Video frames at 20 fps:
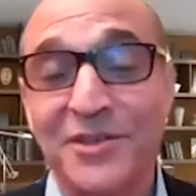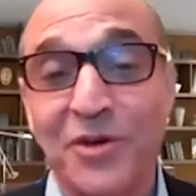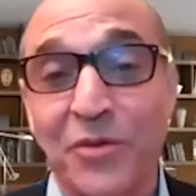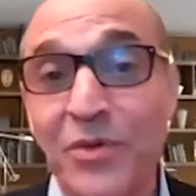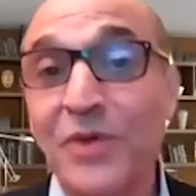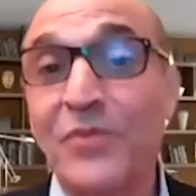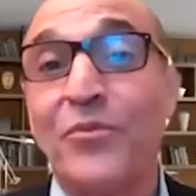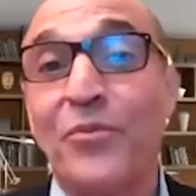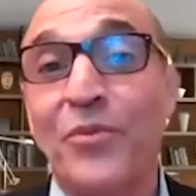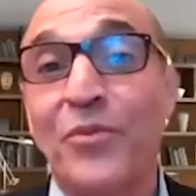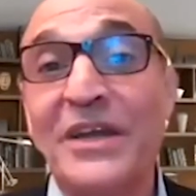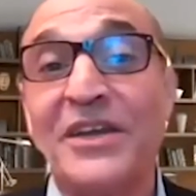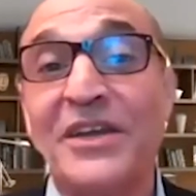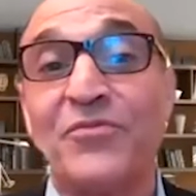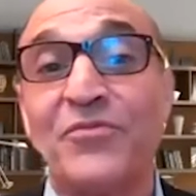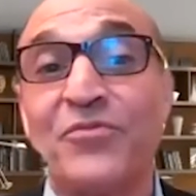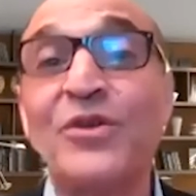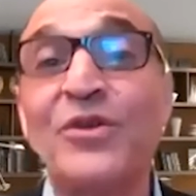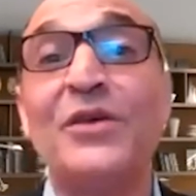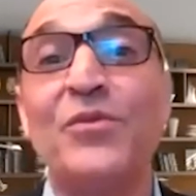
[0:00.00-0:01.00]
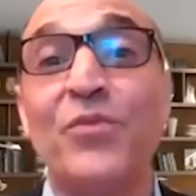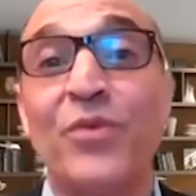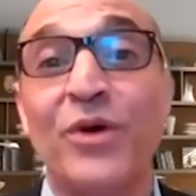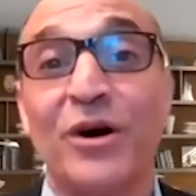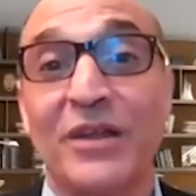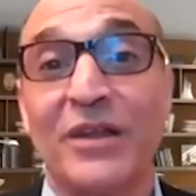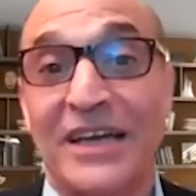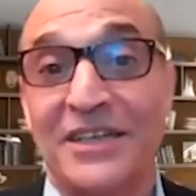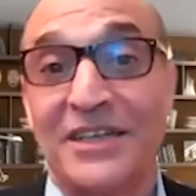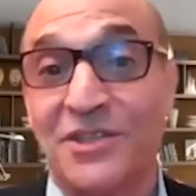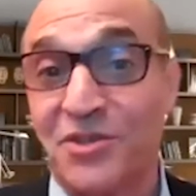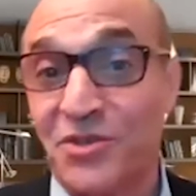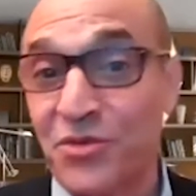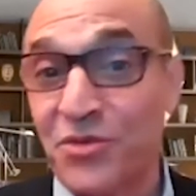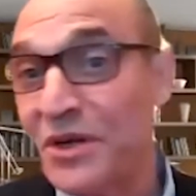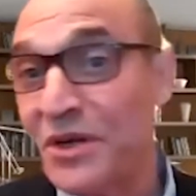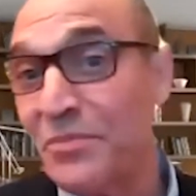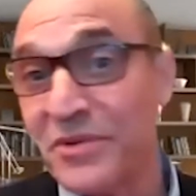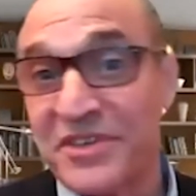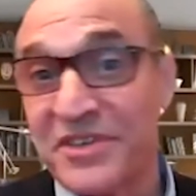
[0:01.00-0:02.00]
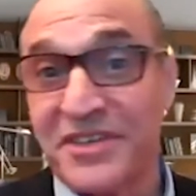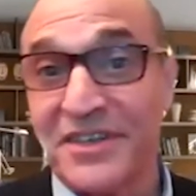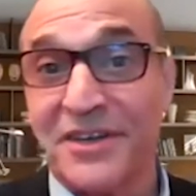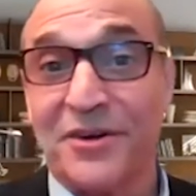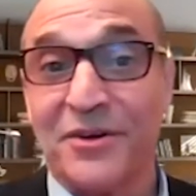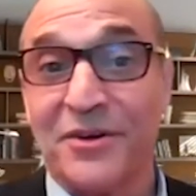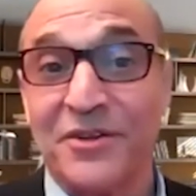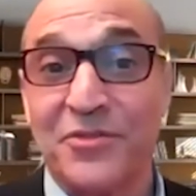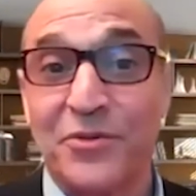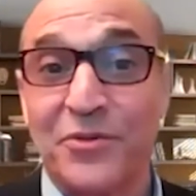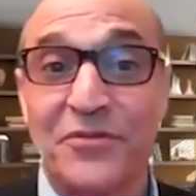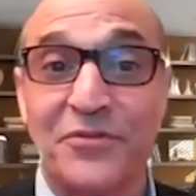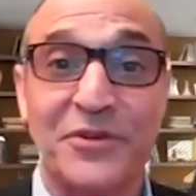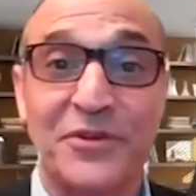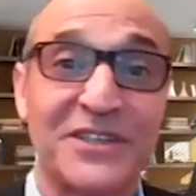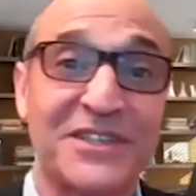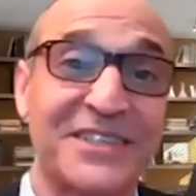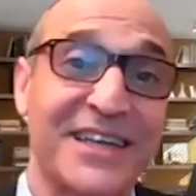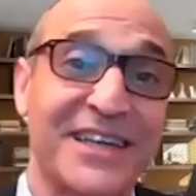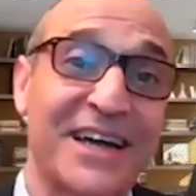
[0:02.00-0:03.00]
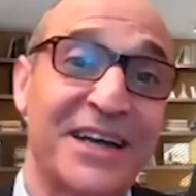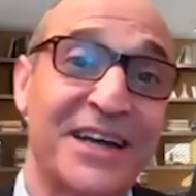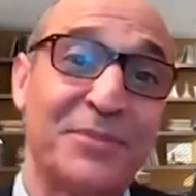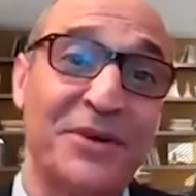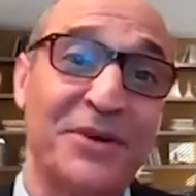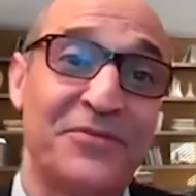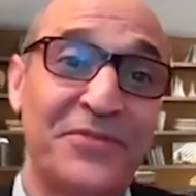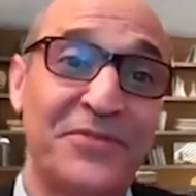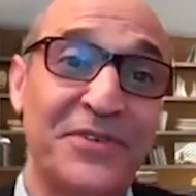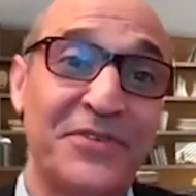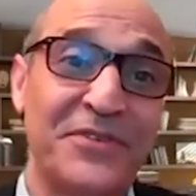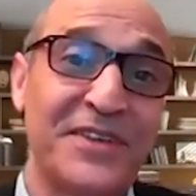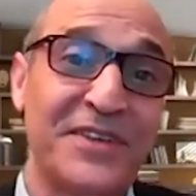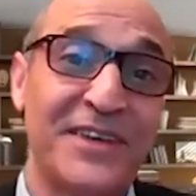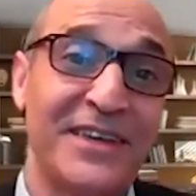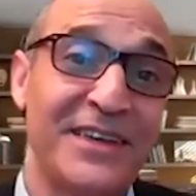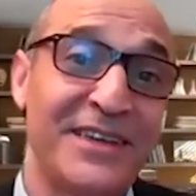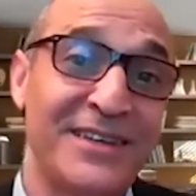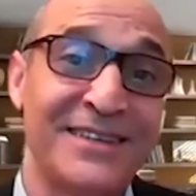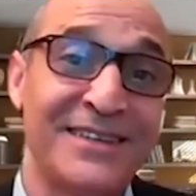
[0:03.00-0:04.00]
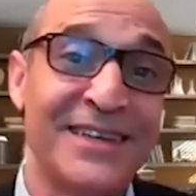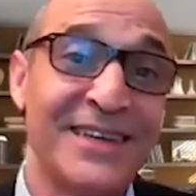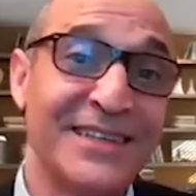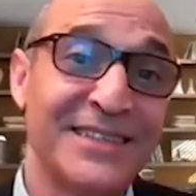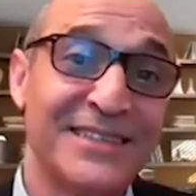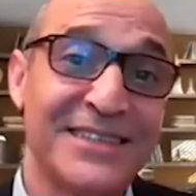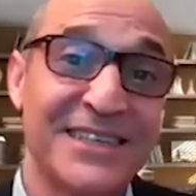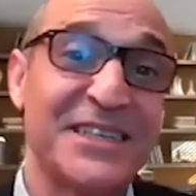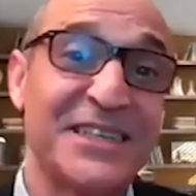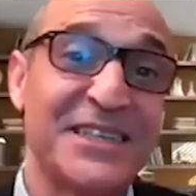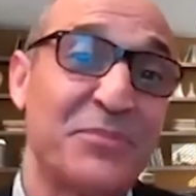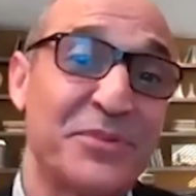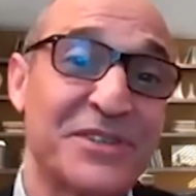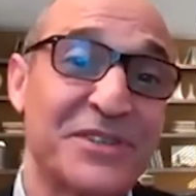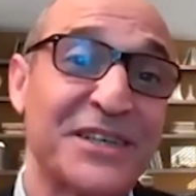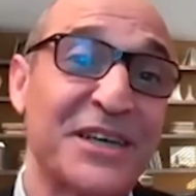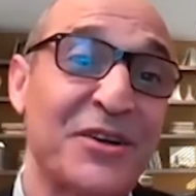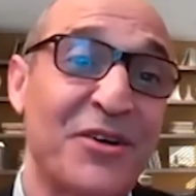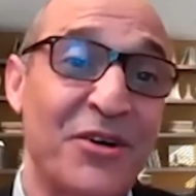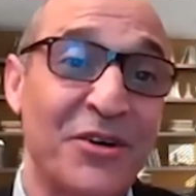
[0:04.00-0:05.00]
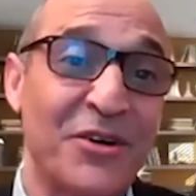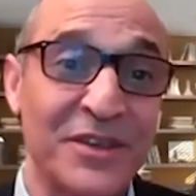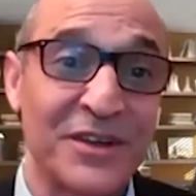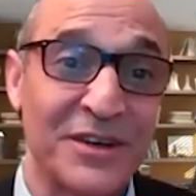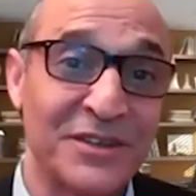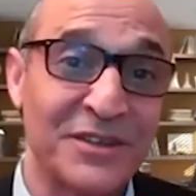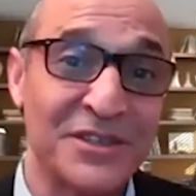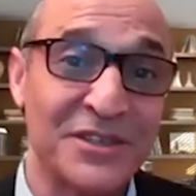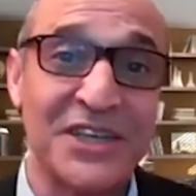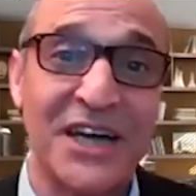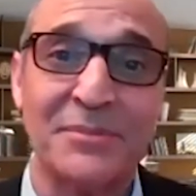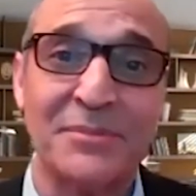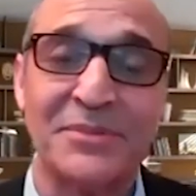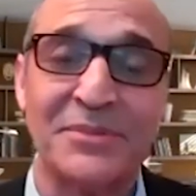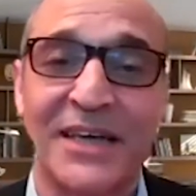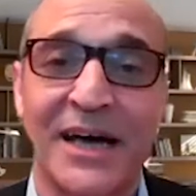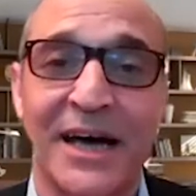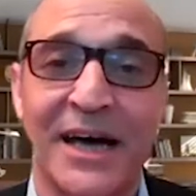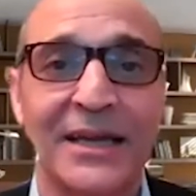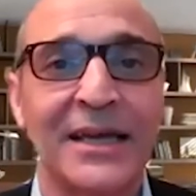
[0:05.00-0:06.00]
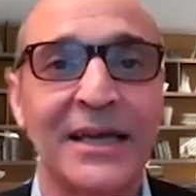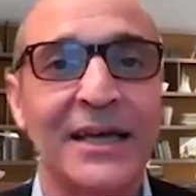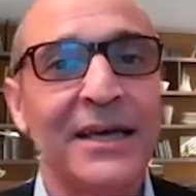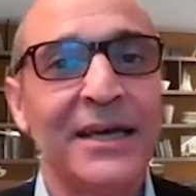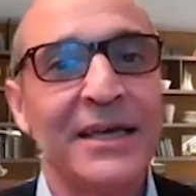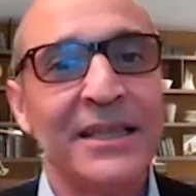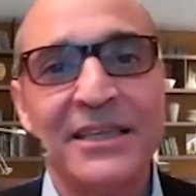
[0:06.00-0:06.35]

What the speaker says: So we did really well last year, 20% on the square footage side, about 15, 16% on the job side.